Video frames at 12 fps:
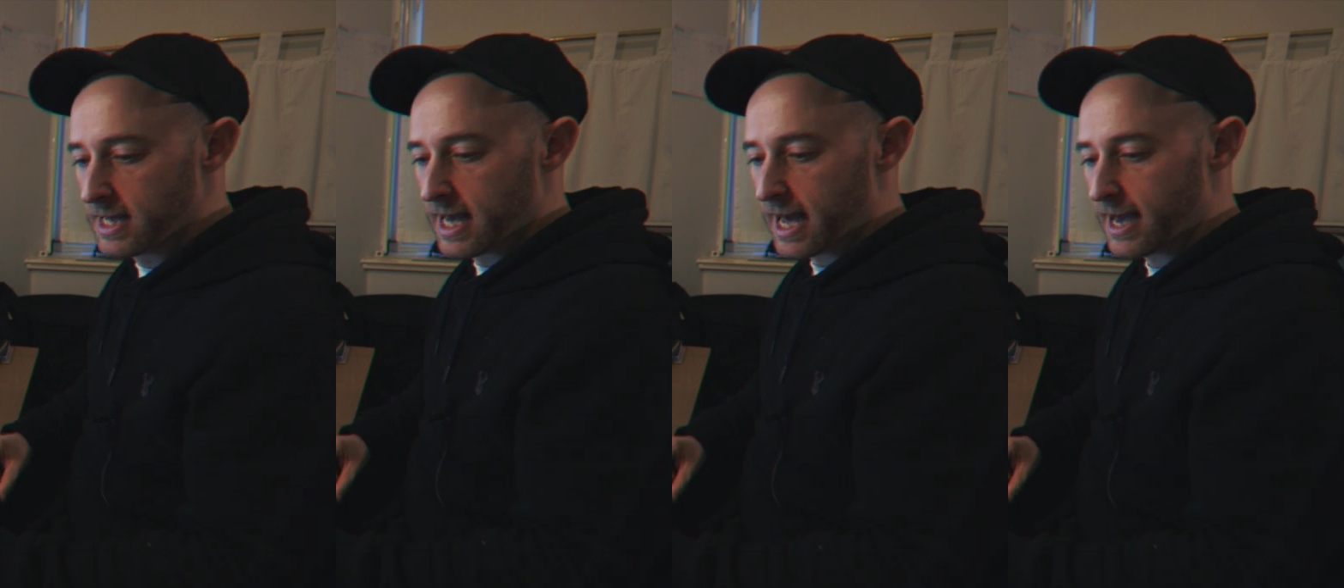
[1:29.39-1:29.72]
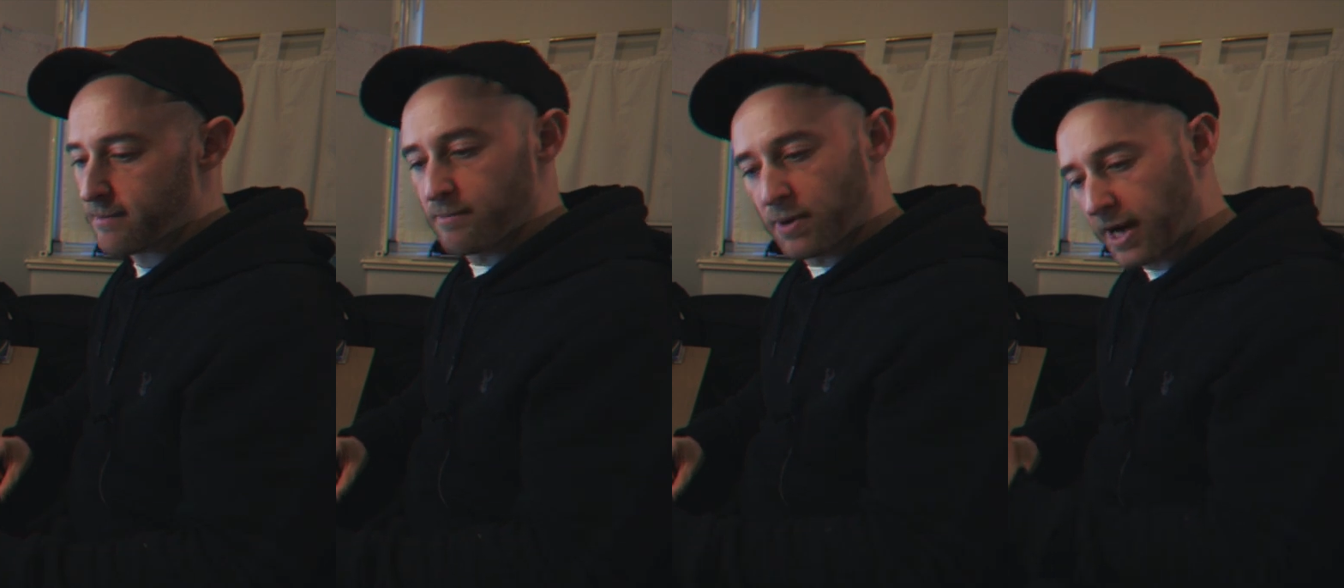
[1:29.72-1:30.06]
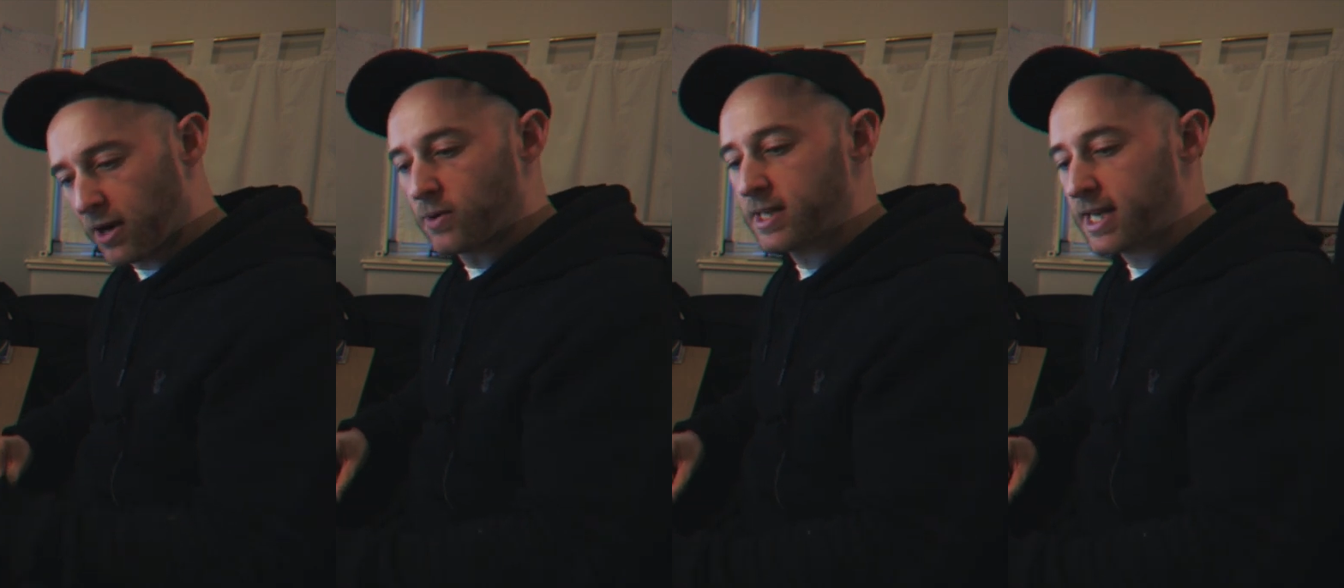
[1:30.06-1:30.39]
But
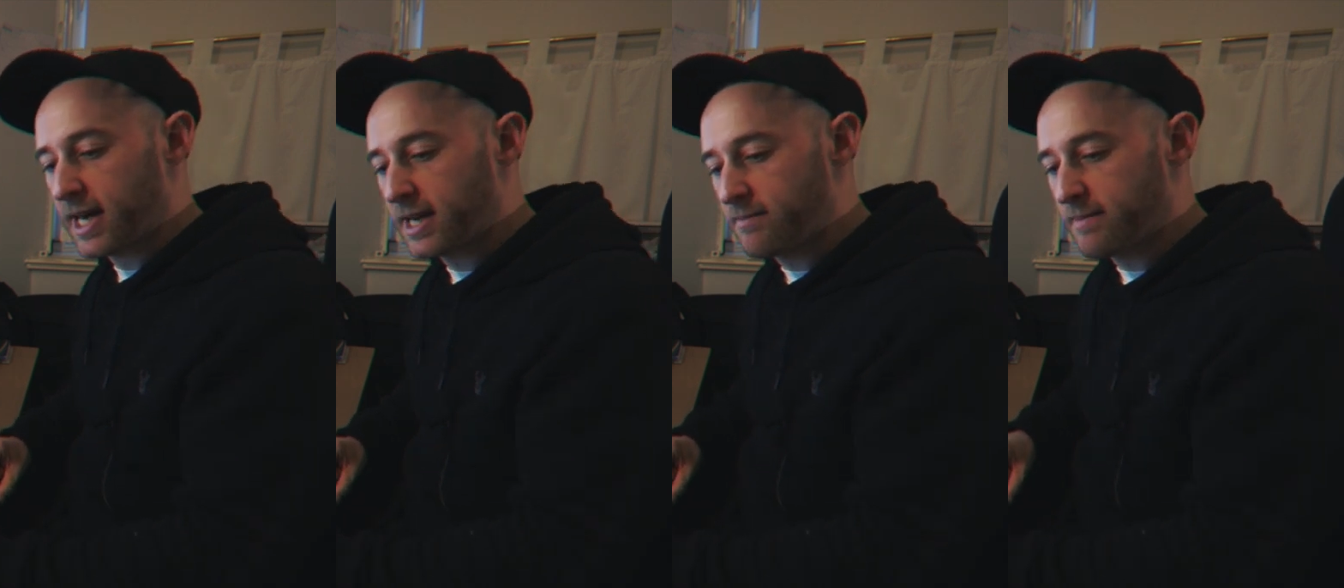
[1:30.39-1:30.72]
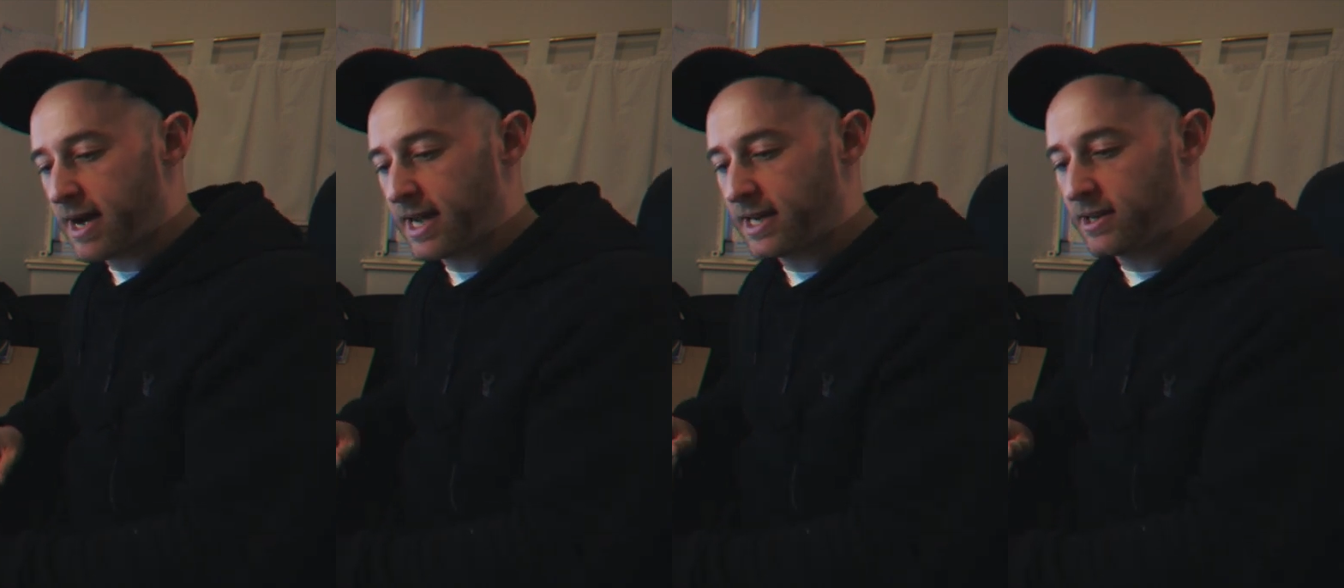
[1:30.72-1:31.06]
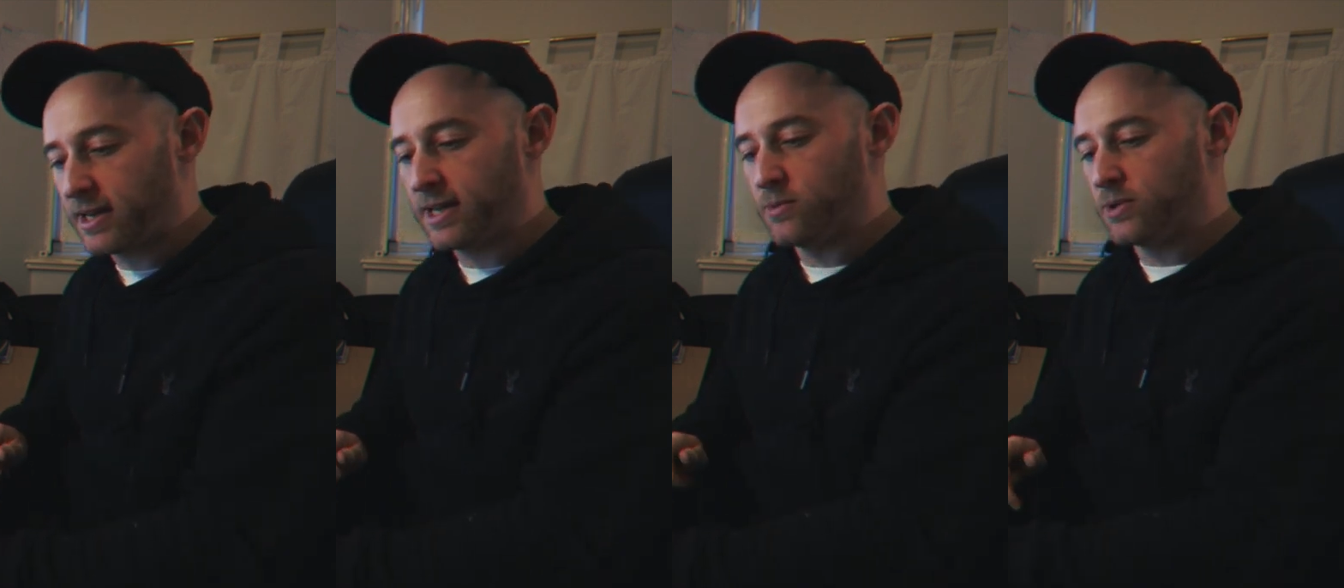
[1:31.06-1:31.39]
I always had in mind
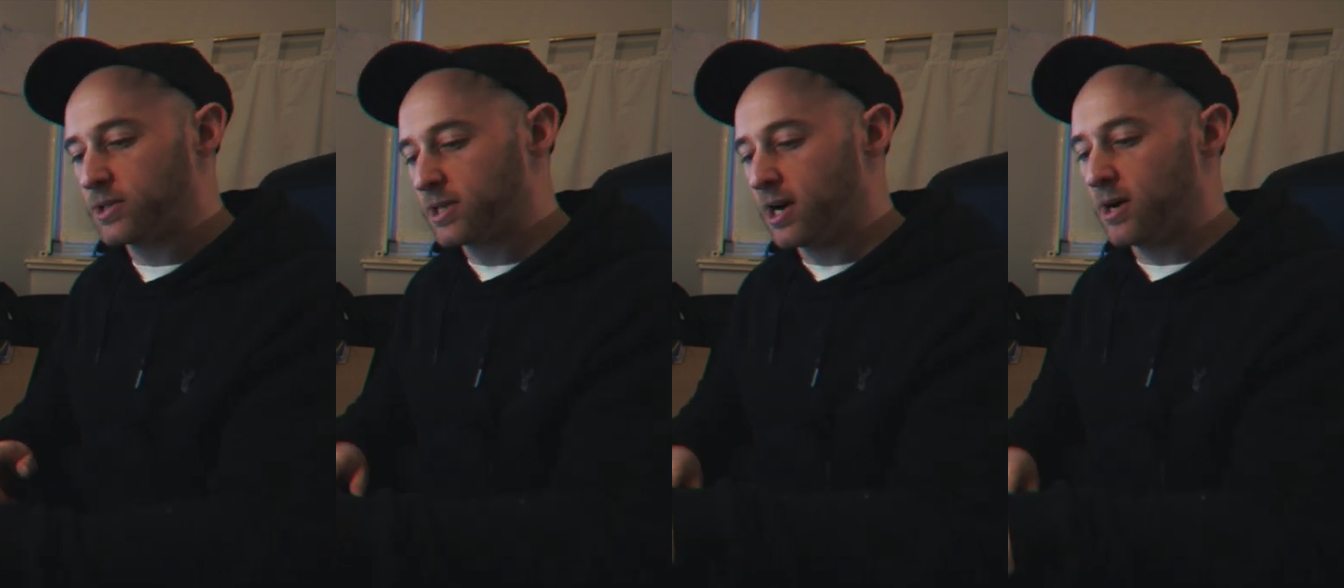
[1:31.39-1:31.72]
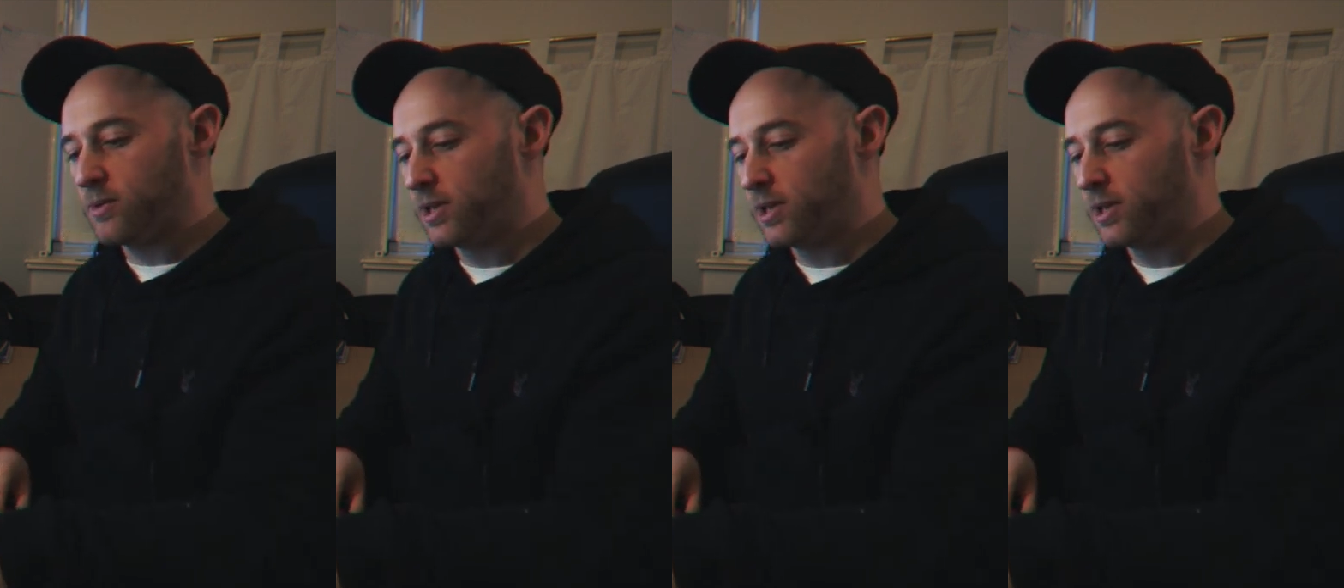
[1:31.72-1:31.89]
that it would start